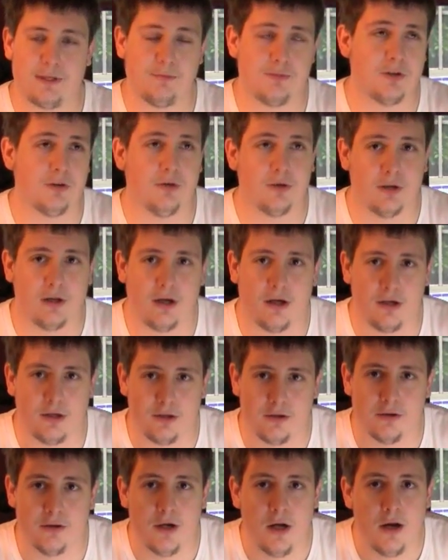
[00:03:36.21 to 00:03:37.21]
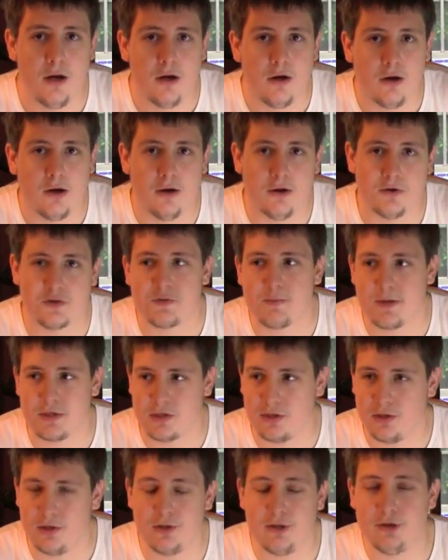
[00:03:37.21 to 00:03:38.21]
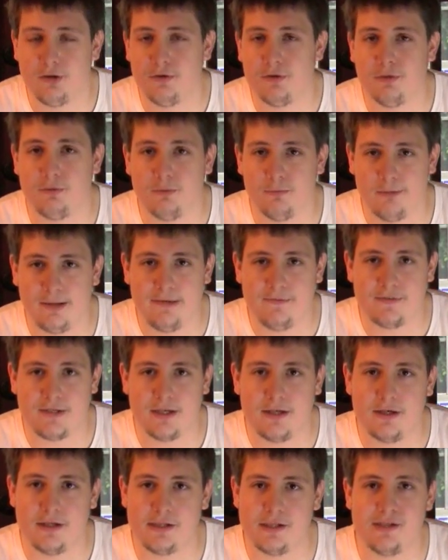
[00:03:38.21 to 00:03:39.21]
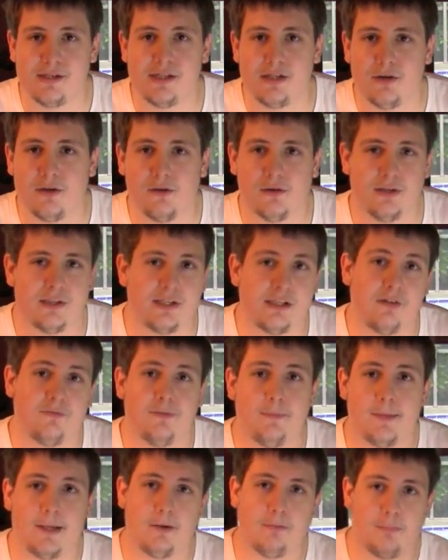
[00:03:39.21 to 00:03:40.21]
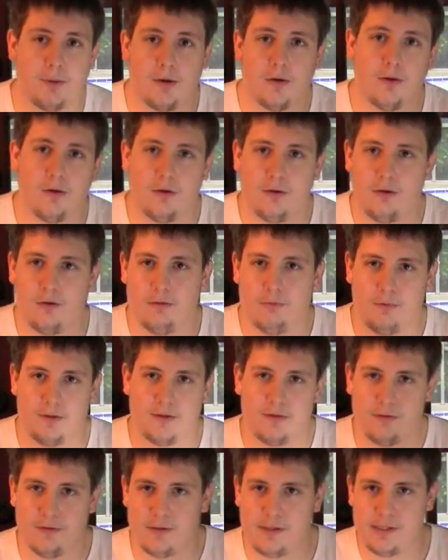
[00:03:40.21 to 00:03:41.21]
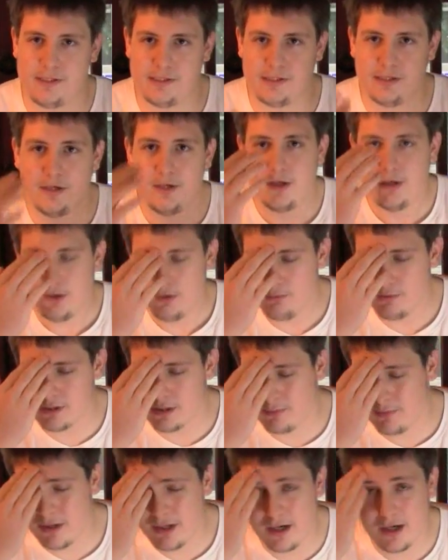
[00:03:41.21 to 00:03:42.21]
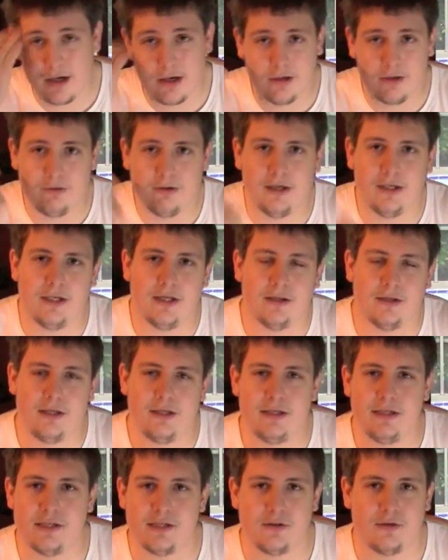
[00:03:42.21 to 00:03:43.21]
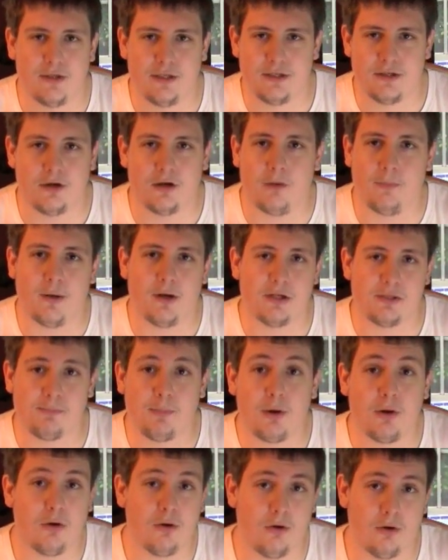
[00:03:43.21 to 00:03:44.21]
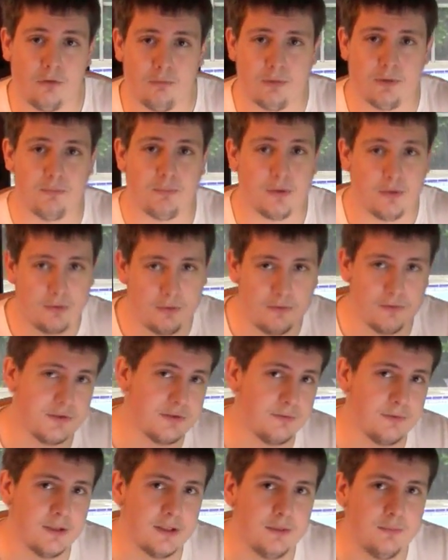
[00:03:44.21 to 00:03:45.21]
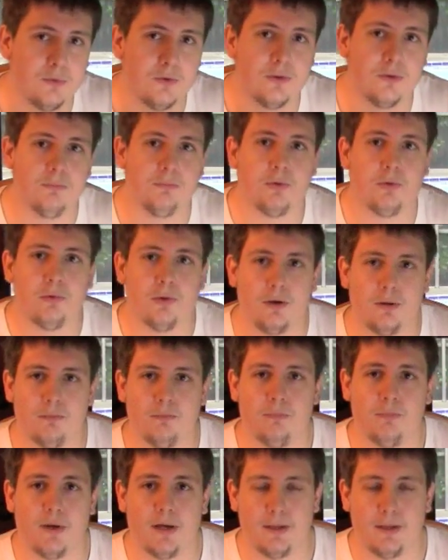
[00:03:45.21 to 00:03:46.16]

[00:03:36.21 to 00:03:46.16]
So I'm sure a lot of you, especially that are doing reef tanks, you see all this stuff about PAR with all these. With some of the higher end LEDs, all they talk about is PAR when PUR is really more important.